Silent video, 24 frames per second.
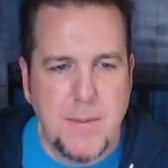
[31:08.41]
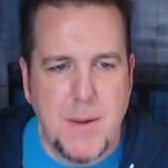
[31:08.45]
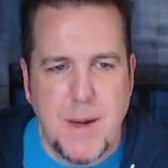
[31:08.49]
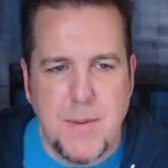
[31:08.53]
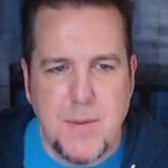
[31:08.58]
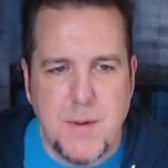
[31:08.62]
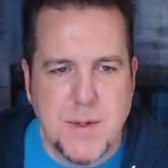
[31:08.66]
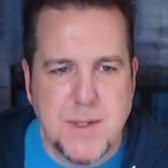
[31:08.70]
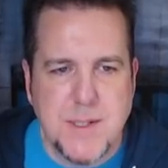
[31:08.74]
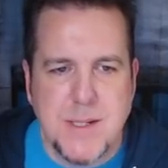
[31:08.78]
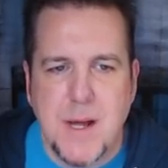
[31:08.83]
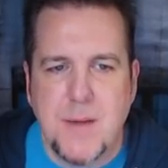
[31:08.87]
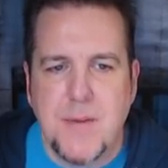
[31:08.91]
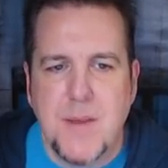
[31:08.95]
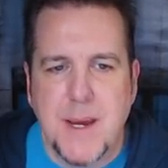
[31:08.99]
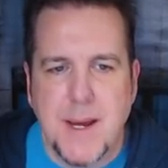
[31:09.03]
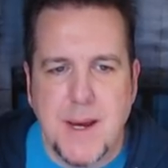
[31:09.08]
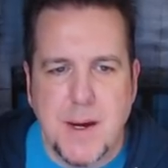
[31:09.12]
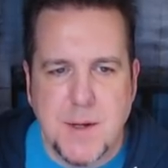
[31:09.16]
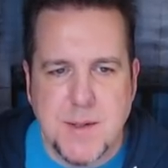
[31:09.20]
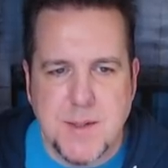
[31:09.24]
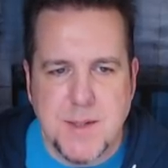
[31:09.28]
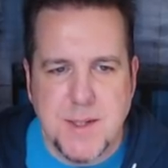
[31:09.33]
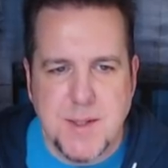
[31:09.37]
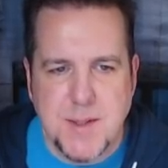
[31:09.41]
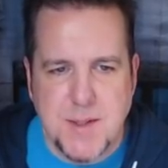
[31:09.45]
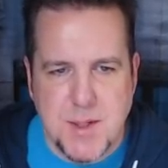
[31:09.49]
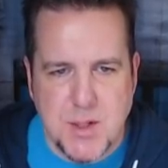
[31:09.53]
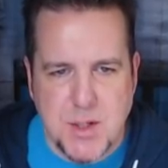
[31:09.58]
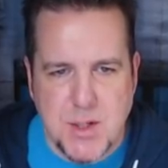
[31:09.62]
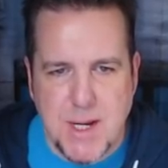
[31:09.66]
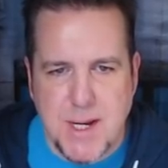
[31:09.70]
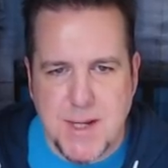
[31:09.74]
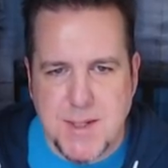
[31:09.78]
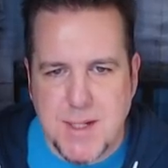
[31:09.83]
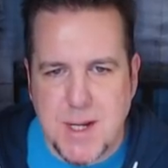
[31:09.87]
and there's nothing else to
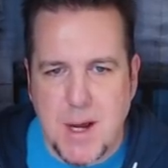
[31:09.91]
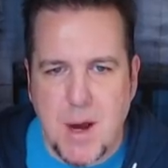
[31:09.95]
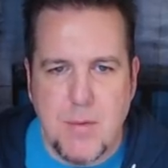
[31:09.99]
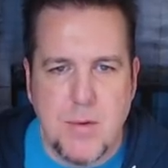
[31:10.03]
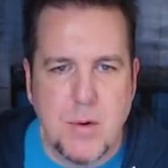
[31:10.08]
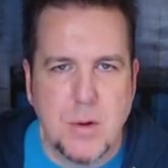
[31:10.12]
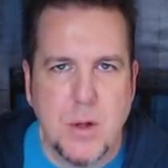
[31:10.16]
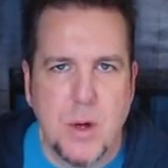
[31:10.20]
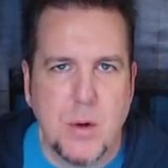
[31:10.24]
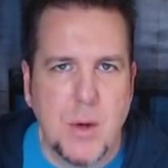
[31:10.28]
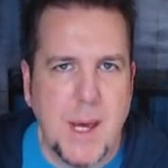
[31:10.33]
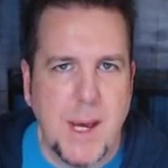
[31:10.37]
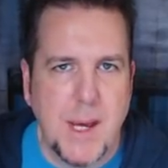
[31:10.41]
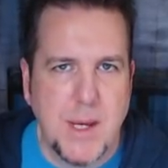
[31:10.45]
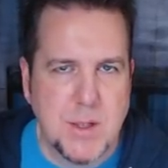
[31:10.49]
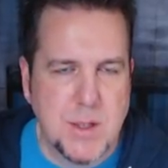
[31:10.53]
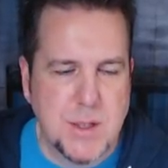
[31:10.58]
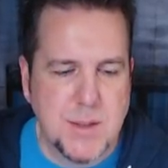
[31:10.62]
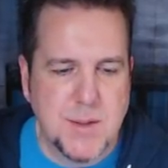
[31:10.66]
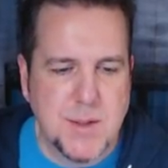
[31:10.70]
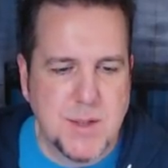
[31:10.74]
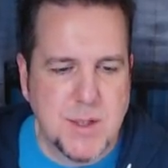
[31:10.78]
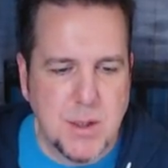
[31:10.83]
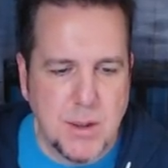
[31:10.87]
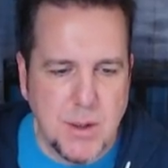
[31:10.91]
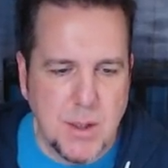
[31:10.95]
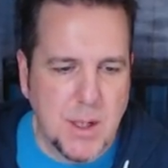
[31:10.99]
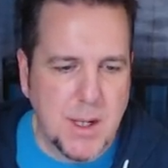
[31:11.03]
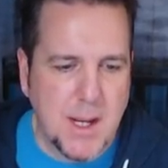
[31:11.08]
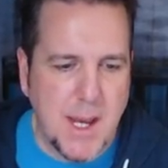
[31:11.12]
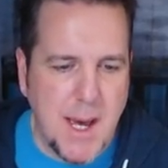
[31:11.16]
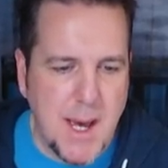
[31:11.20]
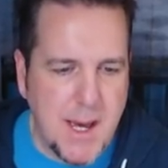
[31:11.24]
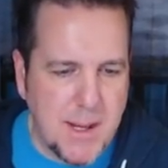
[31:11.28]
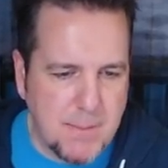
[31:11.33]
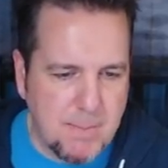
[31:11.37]
suggest other locations to
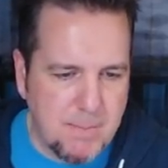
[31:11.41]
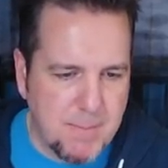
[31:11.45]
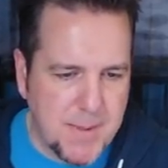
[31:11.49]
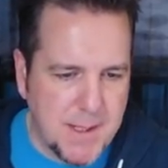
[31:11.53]
look at.